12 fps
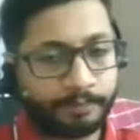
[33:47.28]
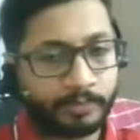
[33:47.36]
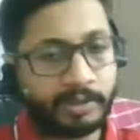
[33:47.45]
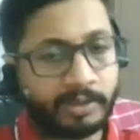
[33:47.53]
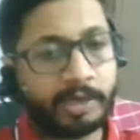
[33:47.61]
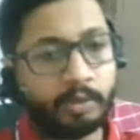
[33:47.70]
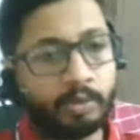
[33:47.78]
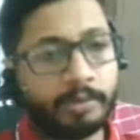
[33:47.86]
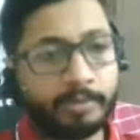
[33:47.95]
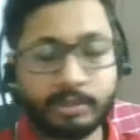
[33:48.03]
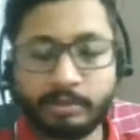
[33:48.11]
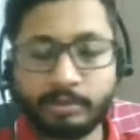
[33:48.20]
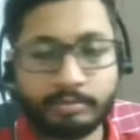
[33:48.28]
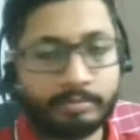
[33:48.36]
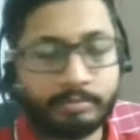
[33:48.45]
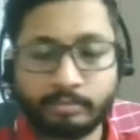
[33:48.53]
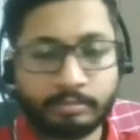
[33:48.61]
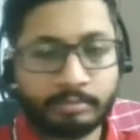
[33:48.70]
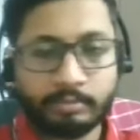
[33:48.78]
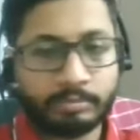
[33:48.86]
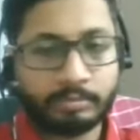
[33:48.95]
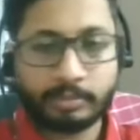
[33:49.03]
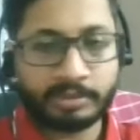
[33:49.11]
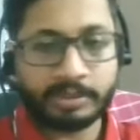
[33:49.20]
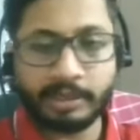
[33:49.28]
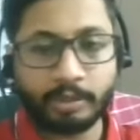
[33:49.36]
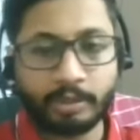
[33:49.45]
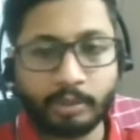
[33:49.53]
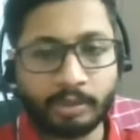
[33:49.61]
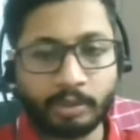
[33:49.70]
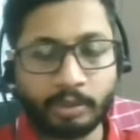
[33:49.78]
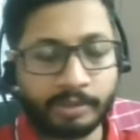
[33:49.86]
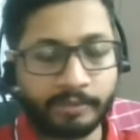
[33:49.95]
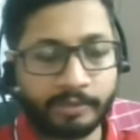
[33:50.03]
Day-to-day means schedule you are giving.